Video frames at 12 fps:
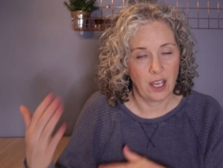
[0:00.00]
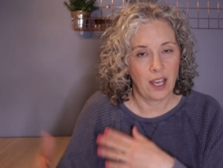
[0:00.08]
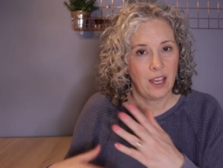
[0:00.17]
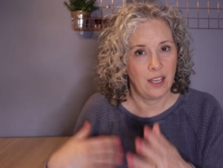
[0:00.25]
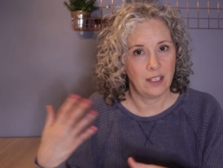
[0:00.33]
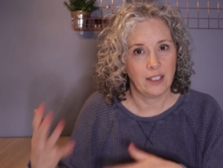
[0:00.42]

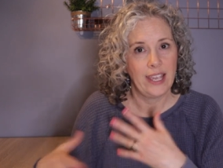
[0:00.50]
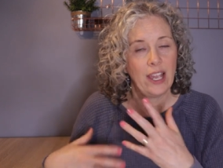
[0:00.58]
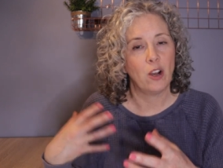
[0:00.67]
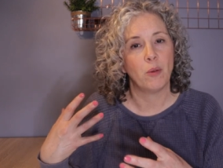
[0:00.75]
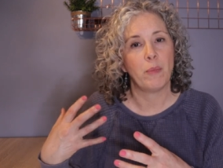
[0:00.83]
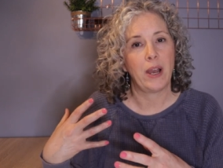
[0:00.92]
uh,
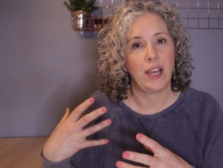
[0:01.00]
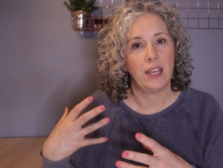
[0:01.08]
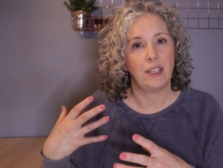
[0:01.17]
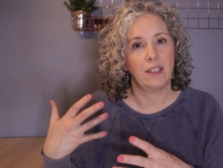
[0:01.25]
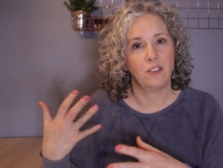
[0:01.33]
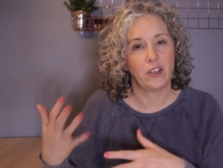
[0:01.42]
count
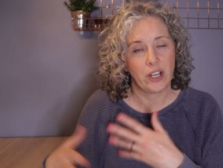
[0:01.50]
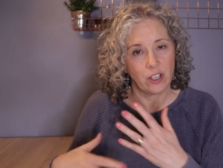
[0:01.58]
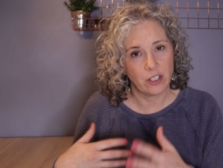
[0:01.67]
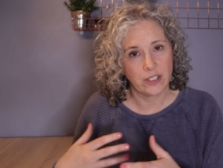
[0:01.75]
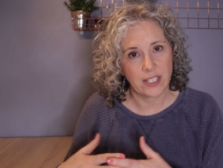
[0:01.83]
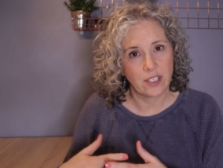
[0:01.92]
my credit
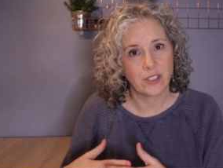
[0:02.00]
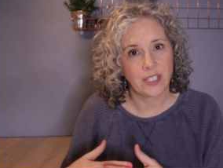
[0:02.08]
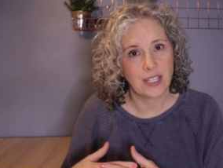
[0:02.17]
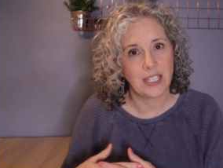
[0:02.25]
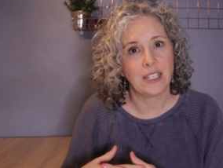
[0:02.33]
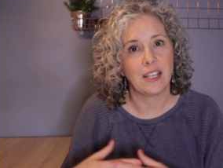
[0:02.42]
card sales
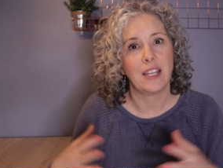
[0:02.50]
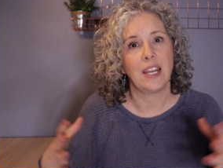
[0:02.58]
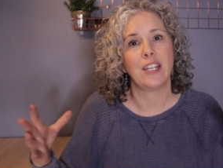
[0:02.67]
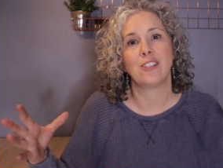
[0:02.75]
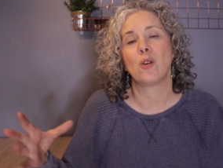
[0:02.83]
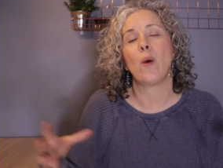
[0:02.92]
at the end of the
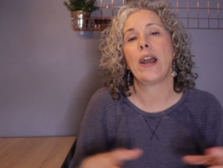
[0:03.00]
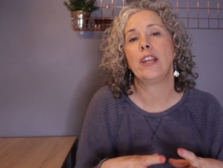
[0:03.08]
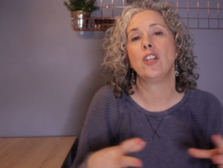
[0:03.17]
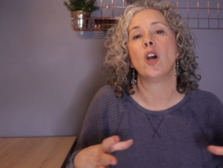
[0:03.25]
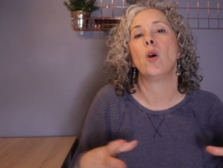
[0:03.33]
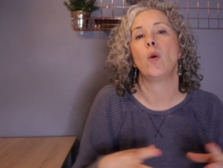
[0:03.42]
day, so I
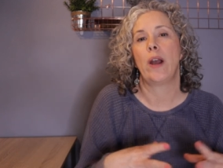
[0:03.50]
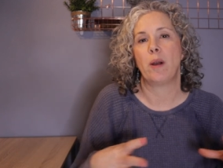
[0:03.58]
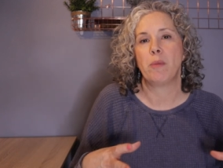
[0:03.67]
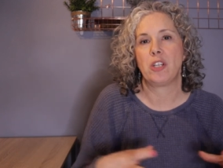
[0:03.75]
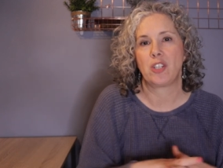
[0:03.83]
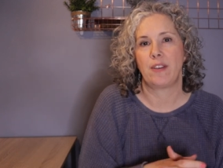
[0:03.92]
know how
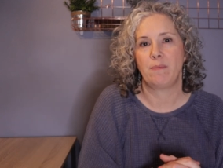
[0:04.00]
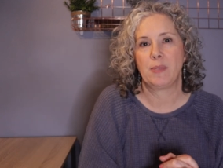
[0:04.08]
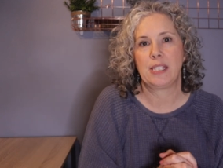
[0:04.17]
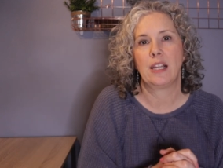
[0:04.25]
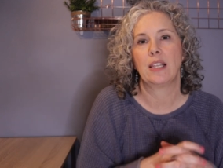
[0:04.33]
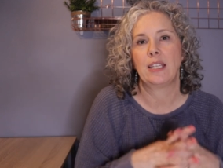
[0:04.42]
much I'm
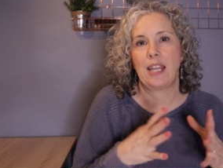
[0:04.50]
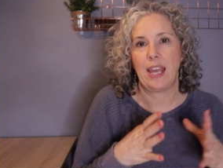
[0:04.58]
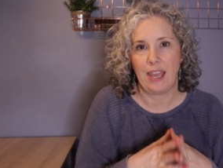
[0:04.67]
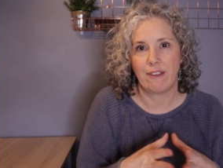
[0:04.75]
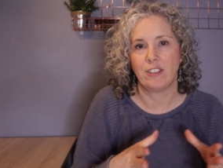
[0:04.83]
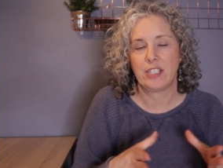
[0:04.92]
selling
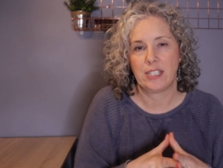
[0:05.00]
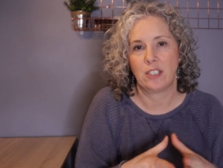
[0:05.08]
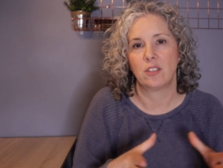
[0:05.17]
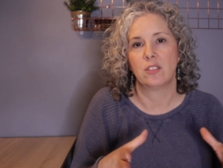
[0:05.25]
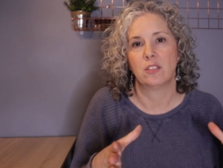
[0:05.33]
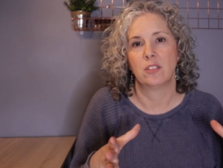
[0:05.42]
at every
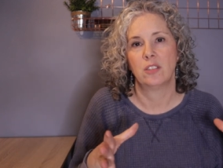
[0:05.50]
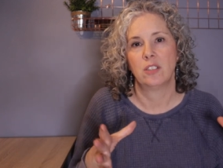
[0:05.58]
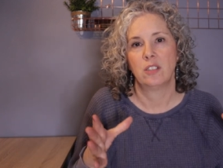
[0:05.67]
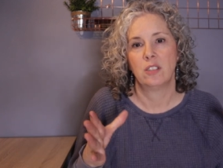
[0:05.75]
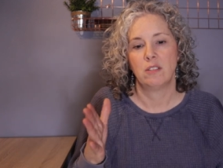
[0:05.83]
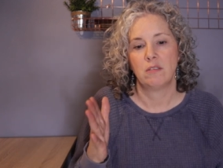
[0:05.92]
single
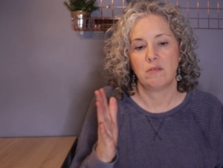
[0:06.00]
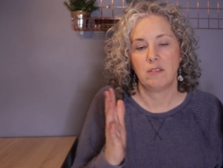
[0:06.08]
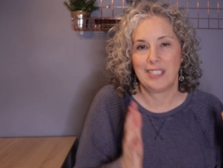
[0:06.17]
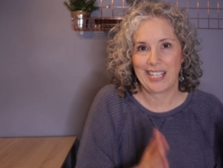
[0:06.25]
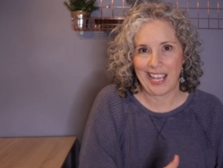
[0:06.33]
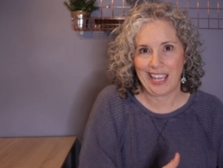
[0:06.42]

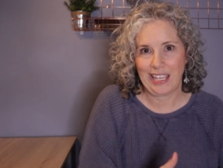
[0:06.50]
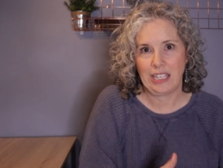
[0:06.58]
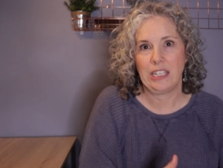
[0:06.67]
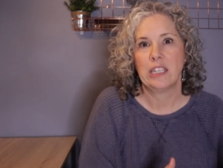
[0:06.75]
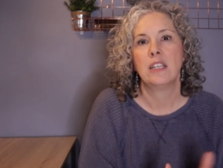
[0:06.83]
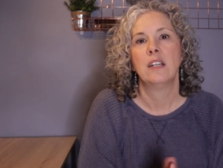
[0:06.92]

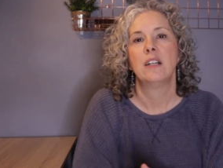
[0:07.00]
day.